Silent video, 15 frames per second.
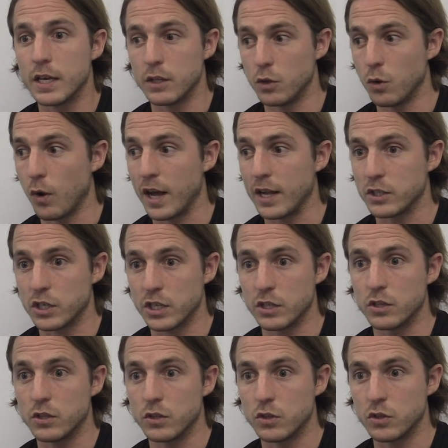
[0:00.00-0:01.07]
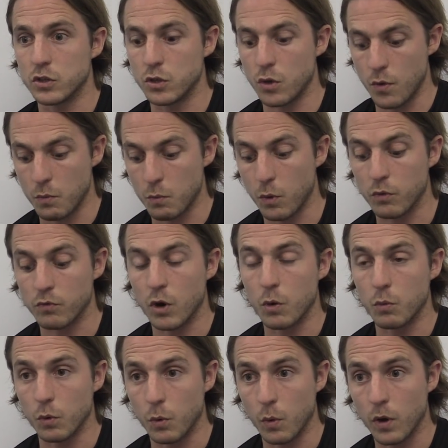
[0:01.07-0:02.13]
not actually doing what the
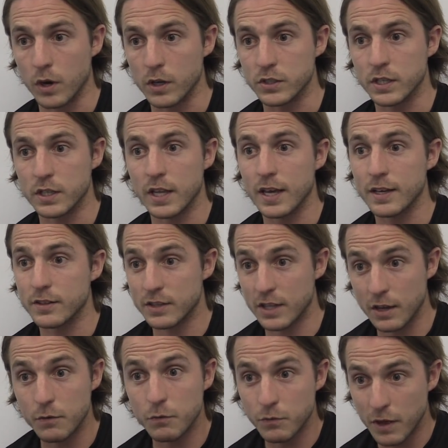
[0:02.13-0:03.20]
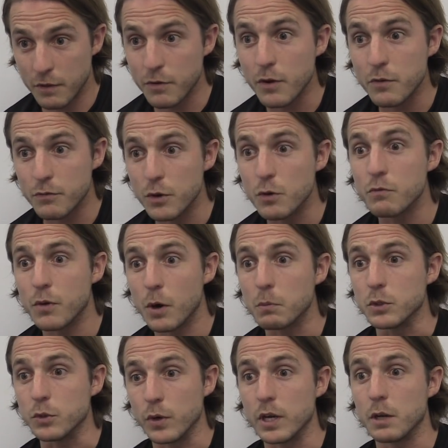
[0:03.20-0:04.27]
role requires. And that they're very few and far
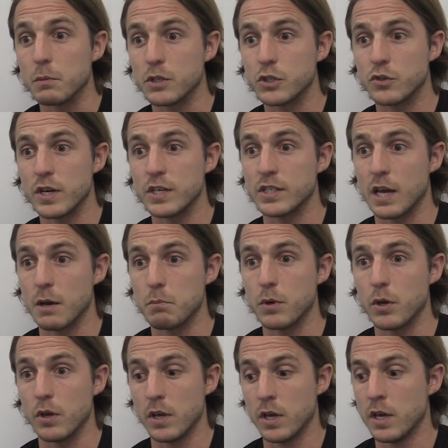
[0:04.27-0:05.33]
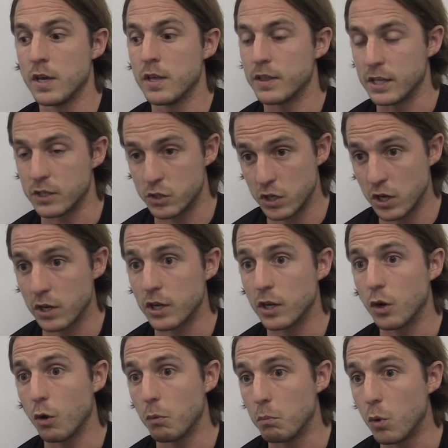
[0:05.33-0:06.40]
between, I must stress that, but there's certainly a
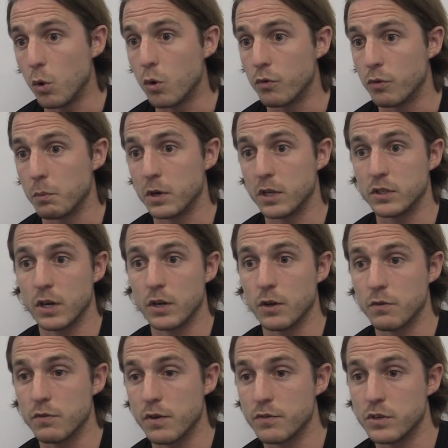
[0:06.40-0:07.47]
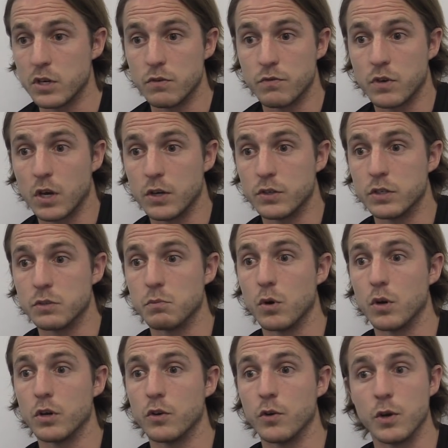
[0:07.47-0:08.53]
lot more of them, and I don't know if other youth coaches
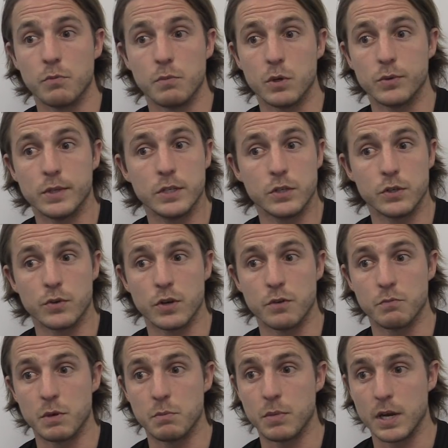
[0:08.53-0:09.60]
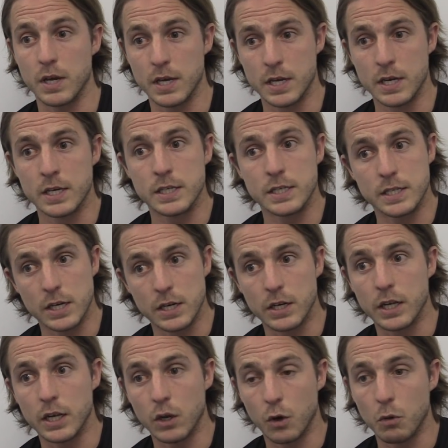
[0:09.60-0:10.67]
might agree with me or disagree with me, but
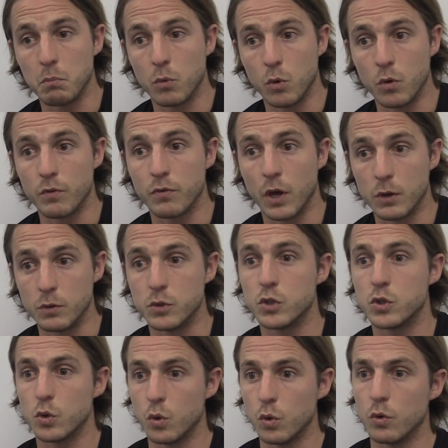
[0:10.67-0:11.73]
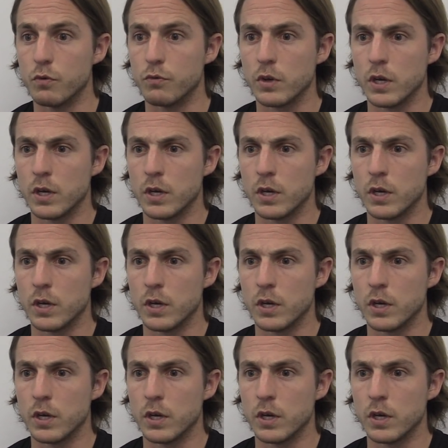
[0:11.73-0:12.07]
certainly a lot more of those sort of